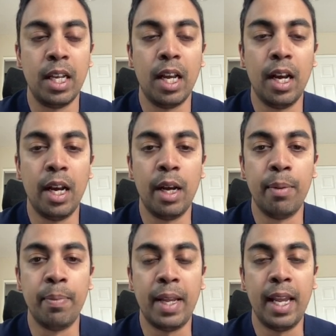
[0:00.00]

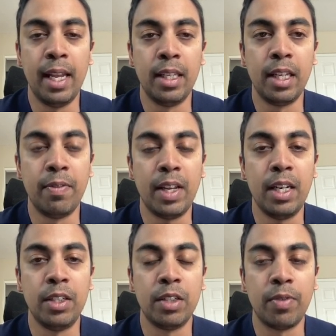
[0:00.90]
and the
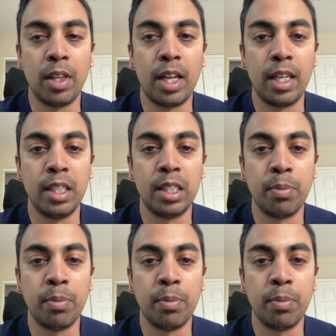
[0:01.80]
advantage of a lot of these